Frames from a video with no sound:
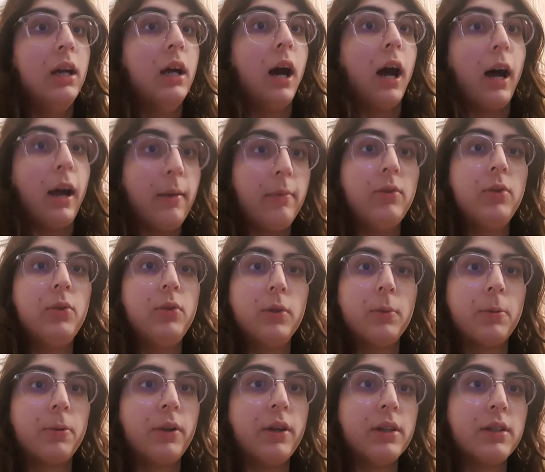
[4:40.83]
I'm too
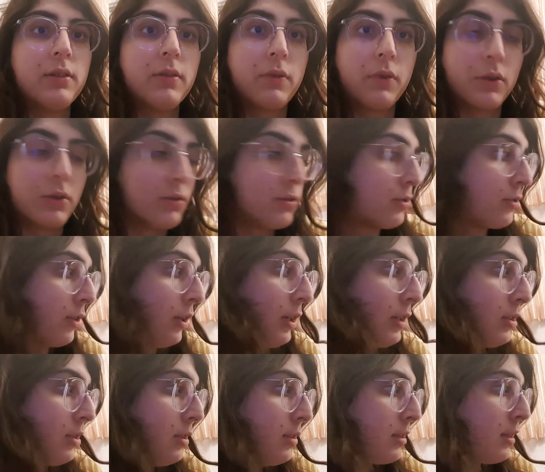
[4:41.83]
depressed for
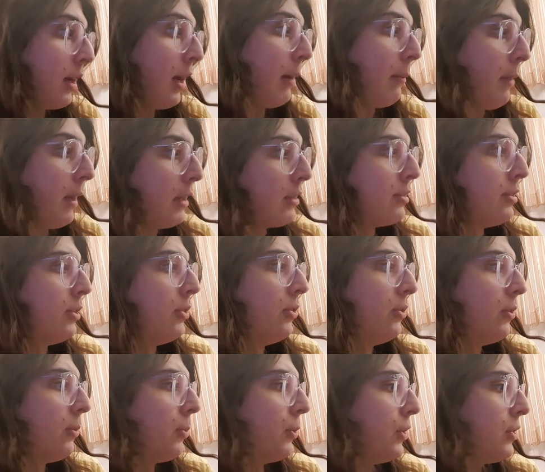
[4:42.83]
instructions. I'm actually too
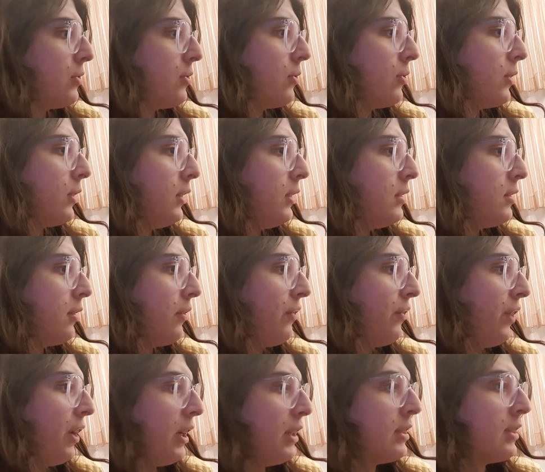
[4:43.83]
depressed to release the
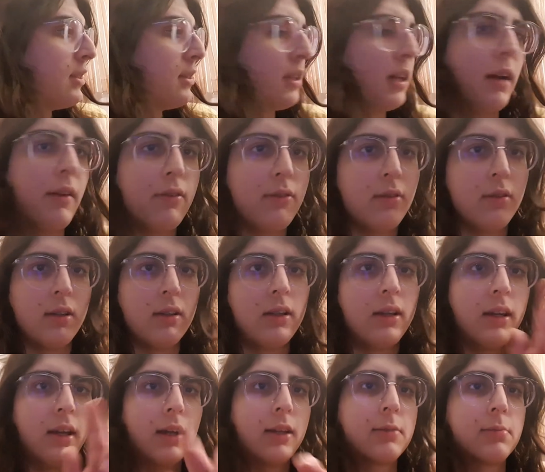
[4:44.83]
files because I have to
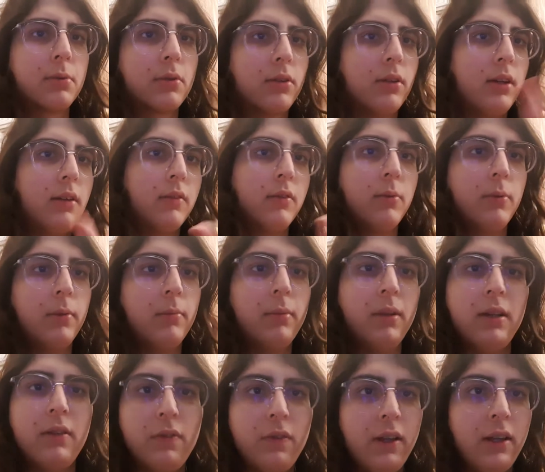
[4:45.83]
click export on everyone.
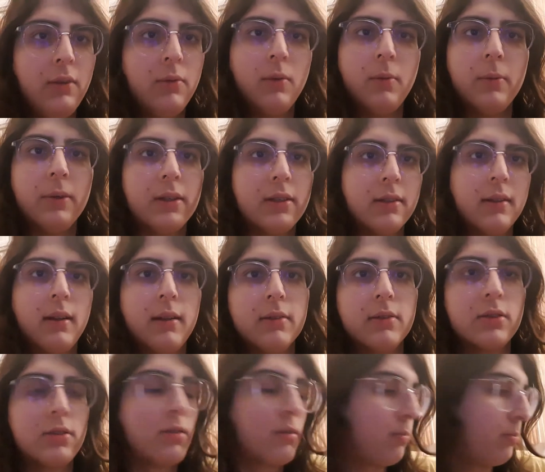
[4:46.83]
But if anyone wants it, I'll
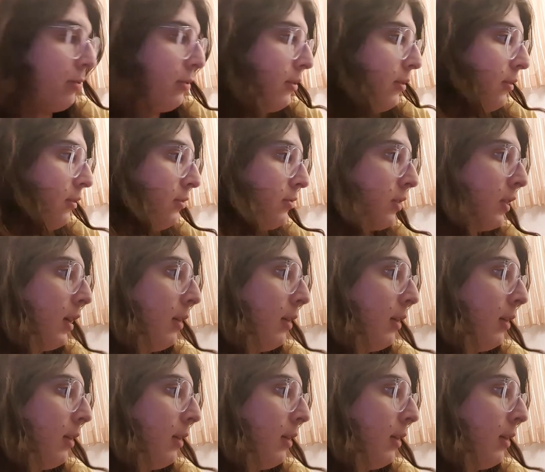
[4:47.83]
just try